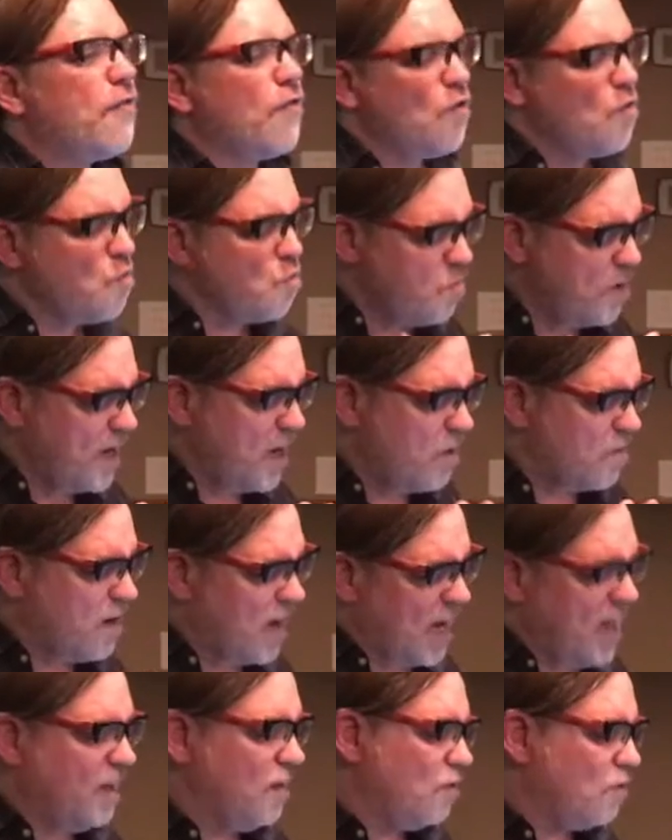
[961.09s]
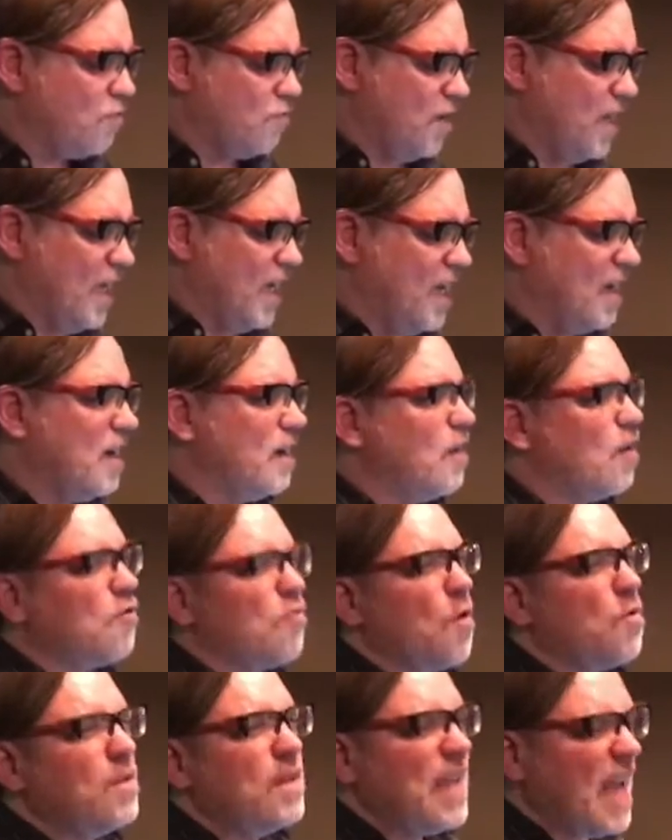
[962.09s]
for weird intrigue and
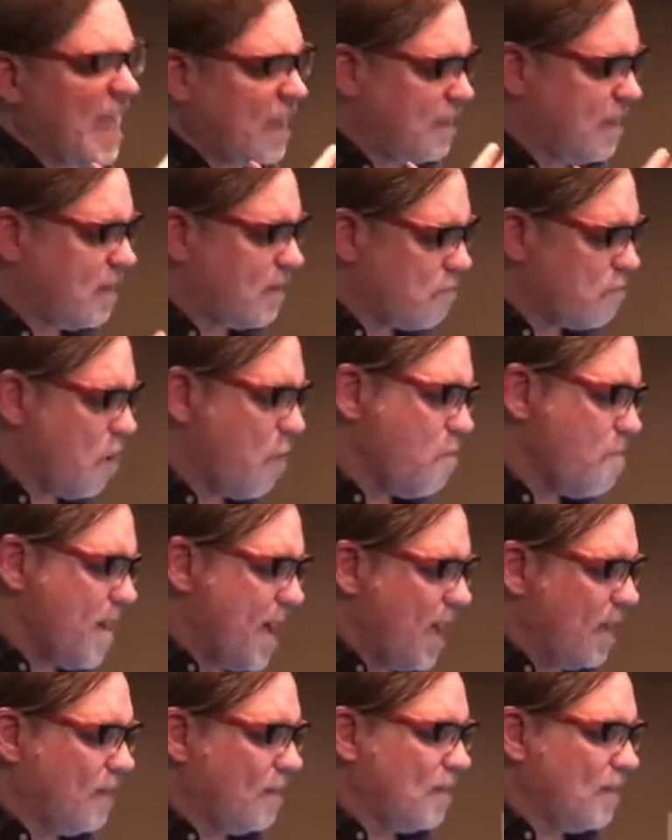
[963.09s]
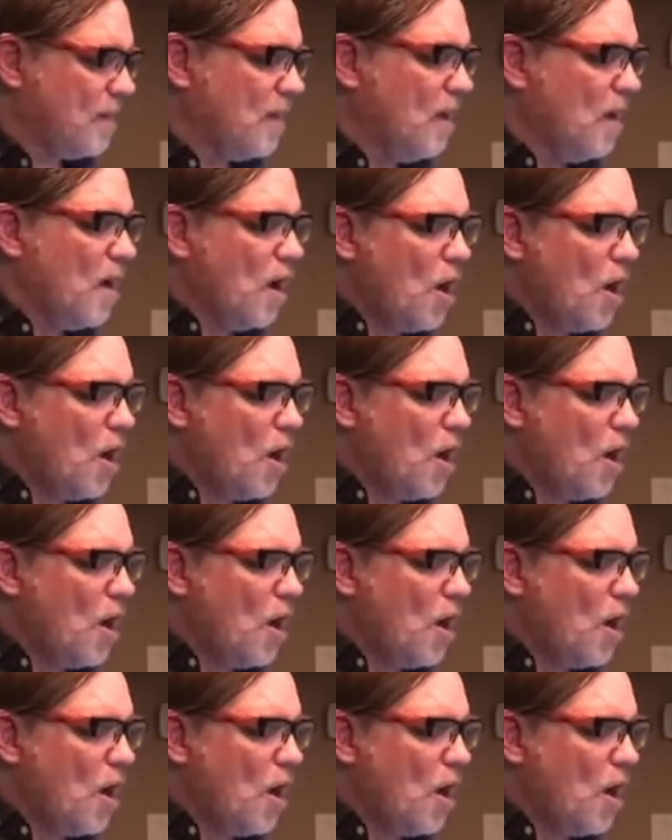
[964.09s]
grotesque romance,